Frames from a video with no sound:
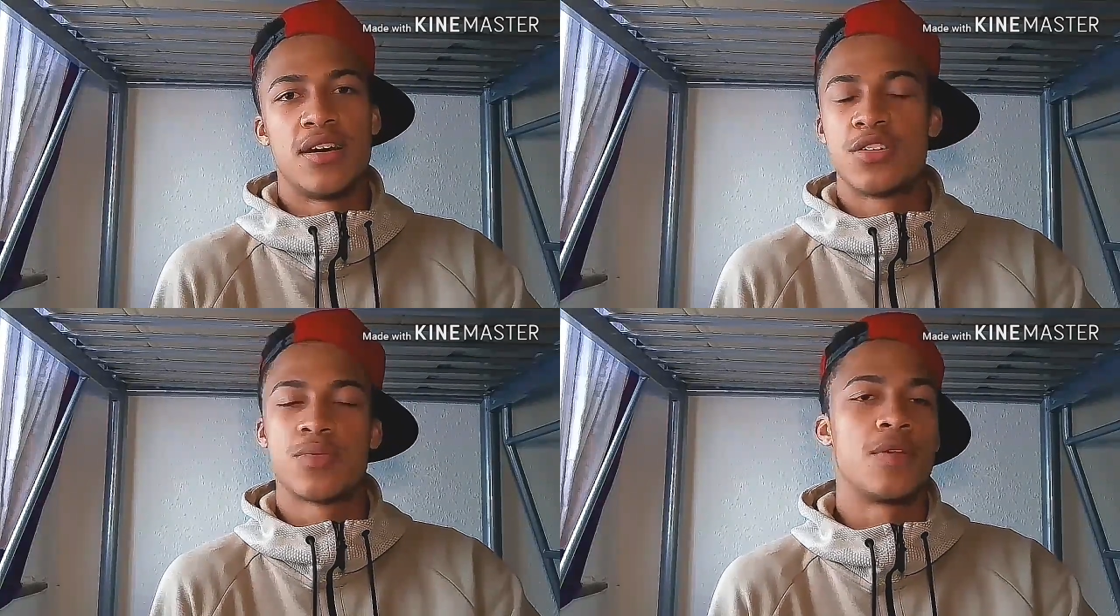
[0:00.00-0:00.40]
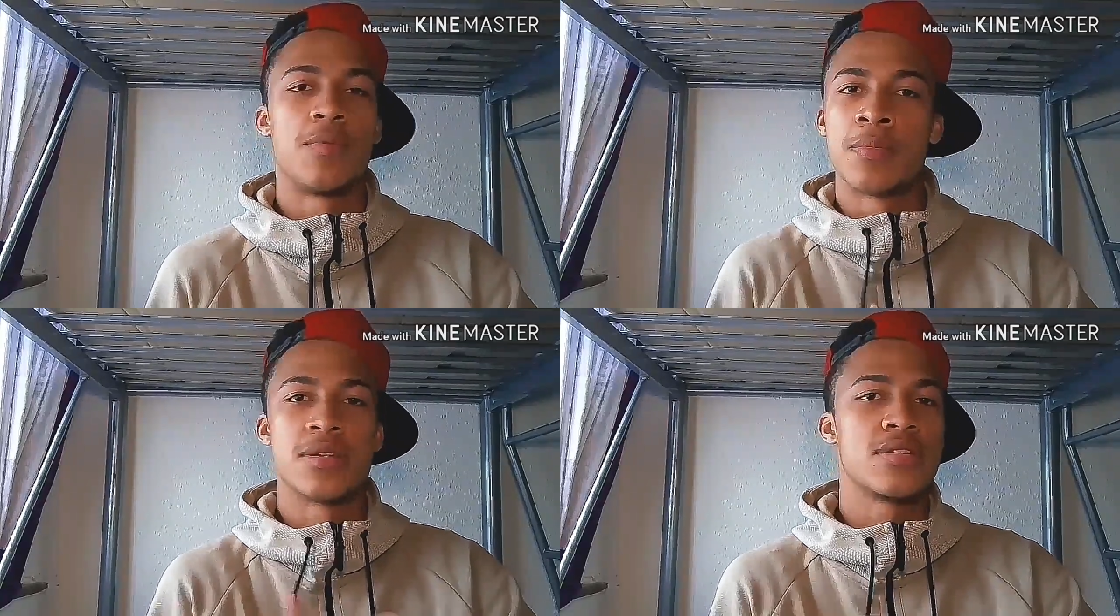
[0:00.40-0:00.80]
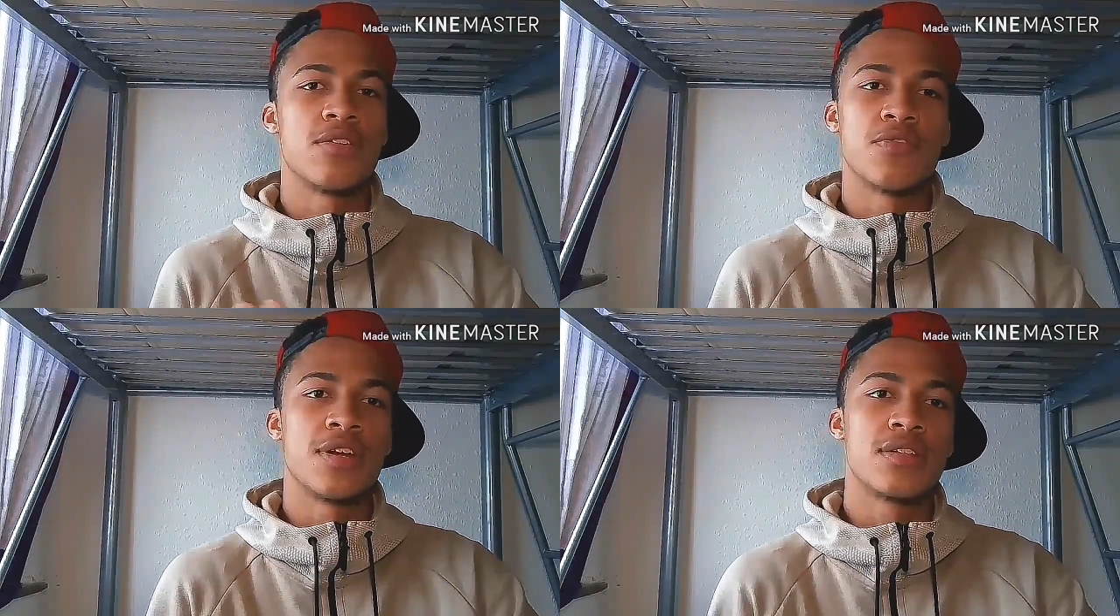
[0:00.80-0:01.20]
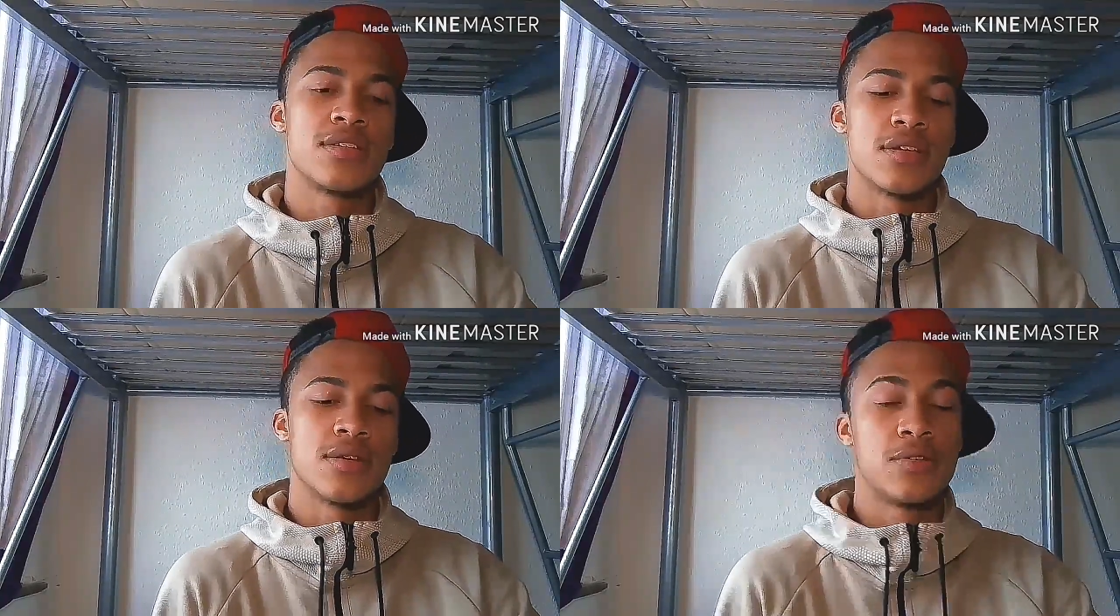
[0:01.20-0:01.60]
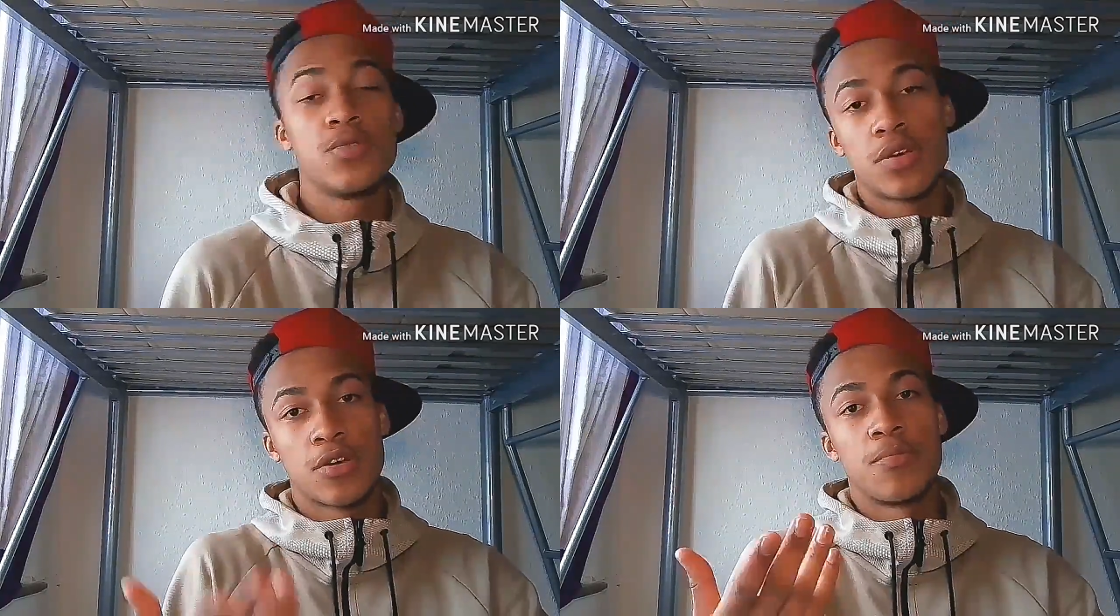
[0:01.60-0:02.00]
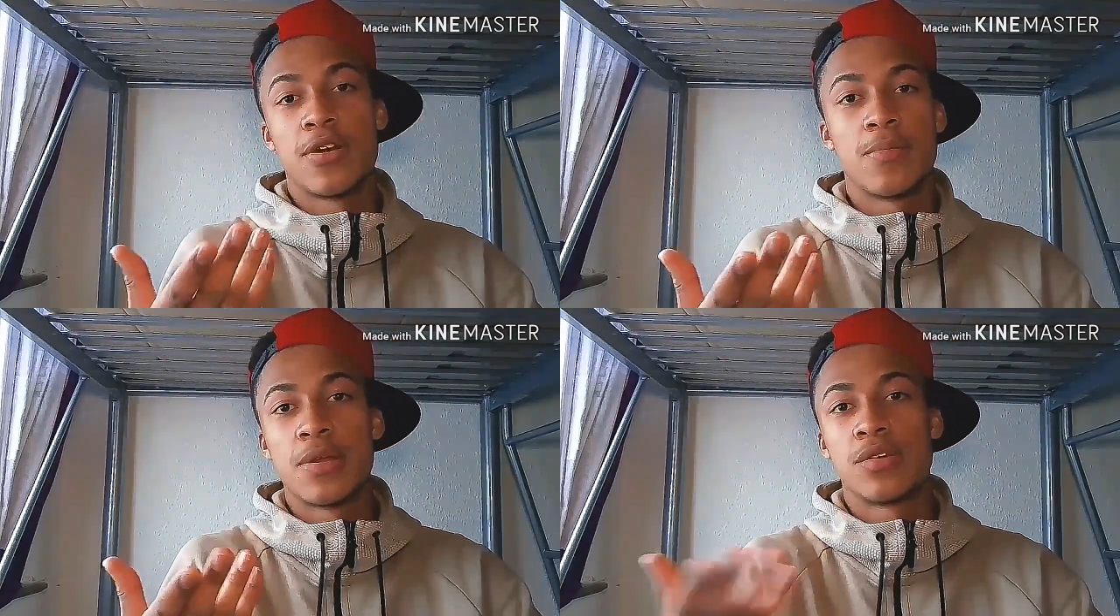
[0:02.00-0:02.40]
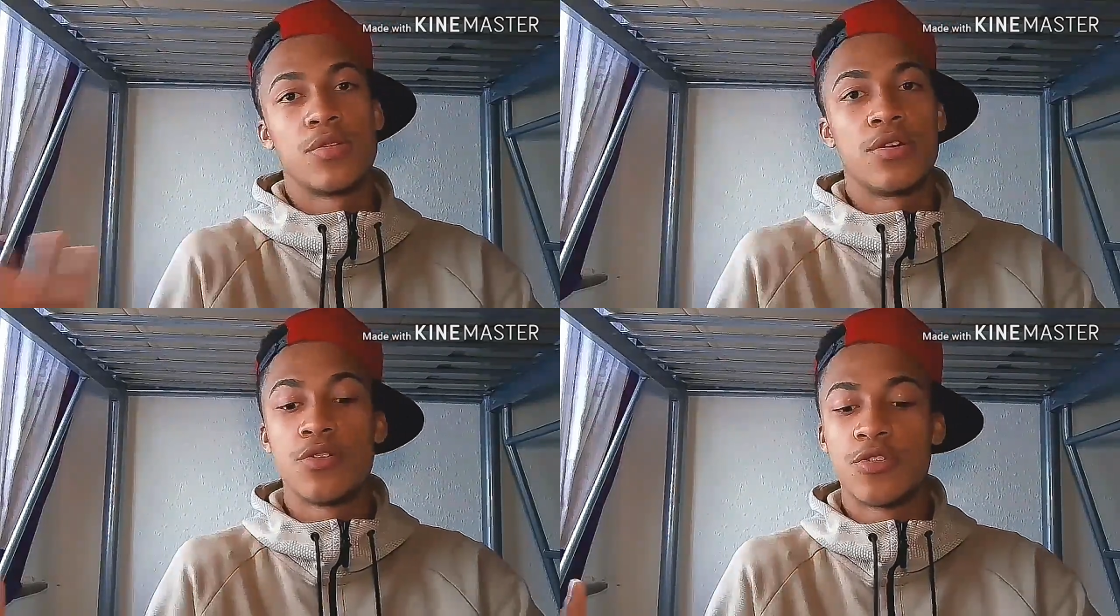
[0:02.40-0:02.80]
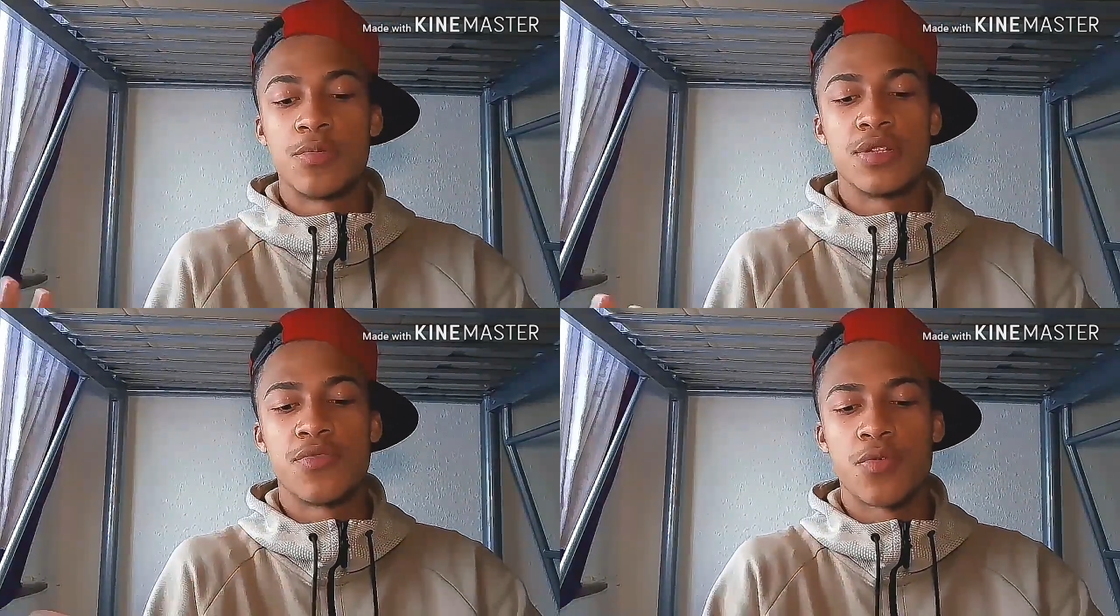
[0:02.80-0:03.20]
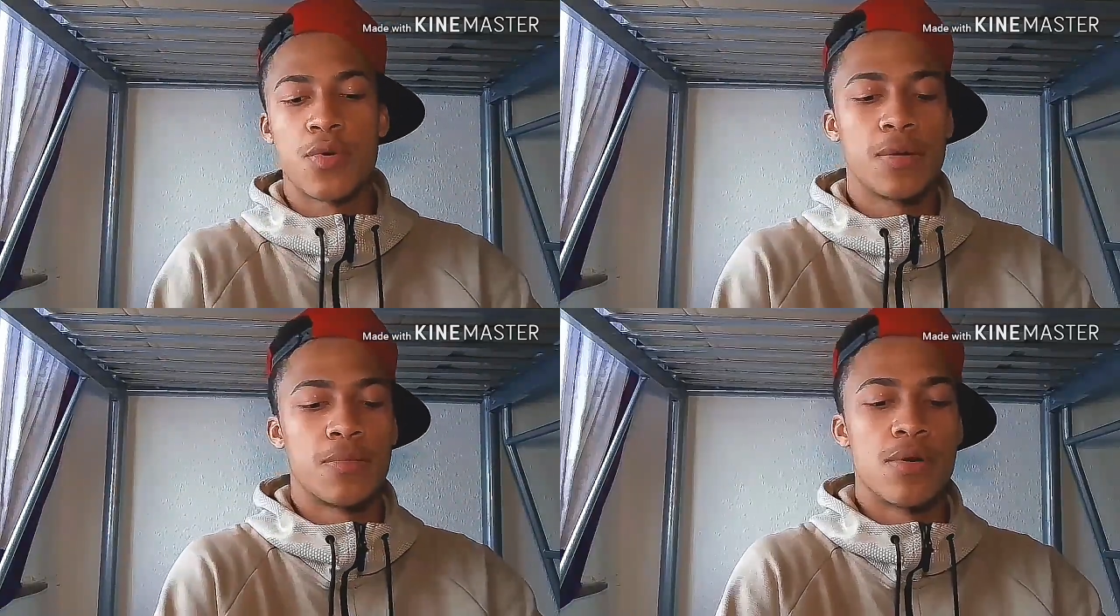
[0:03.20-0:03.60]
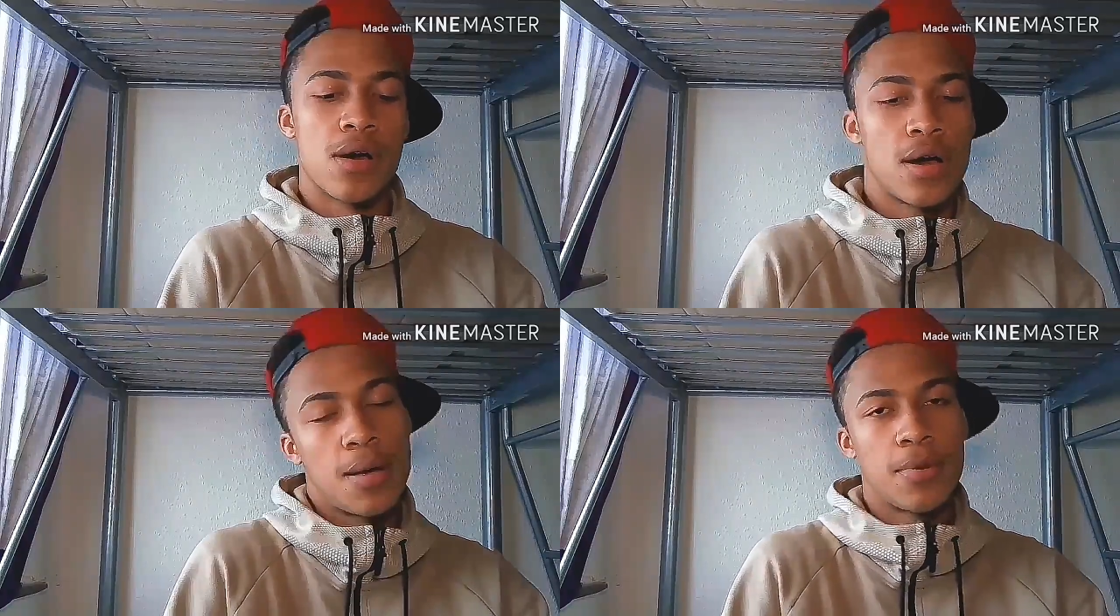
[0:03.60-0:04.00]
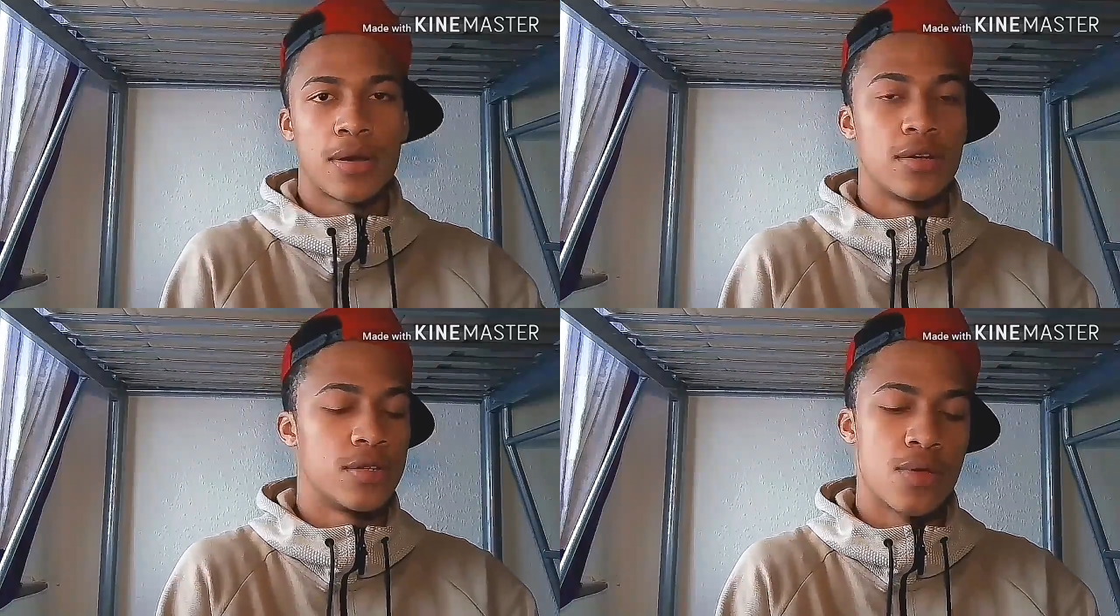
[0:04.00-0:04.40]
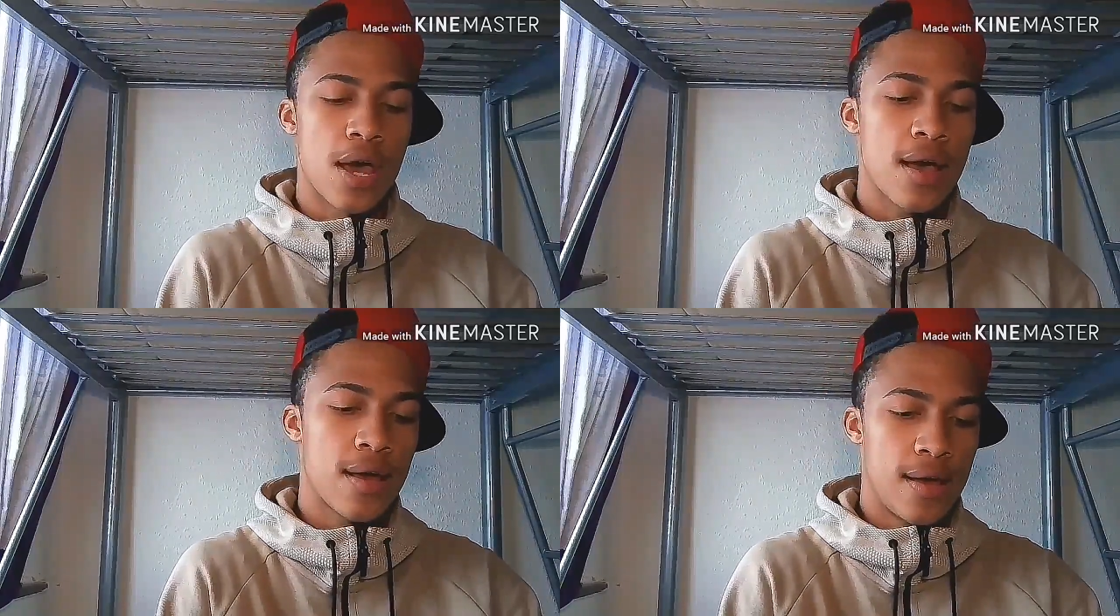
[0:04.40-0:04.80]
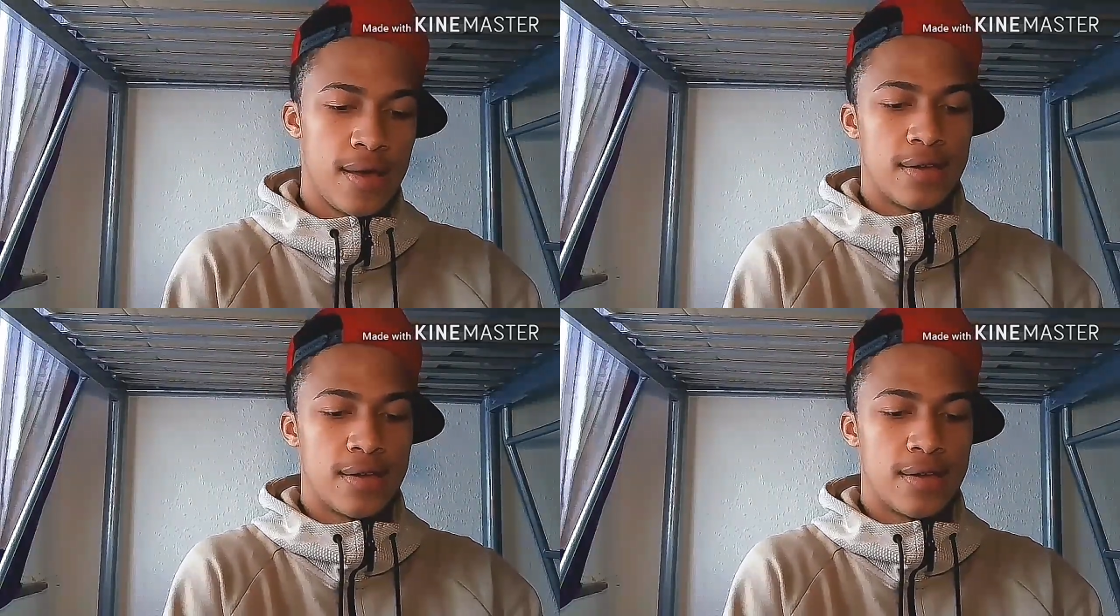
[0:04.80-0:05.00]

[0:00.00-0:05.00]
I just want to be myself, that's it. You can compare me to other YouTubers if you want, but I'm not going to do that.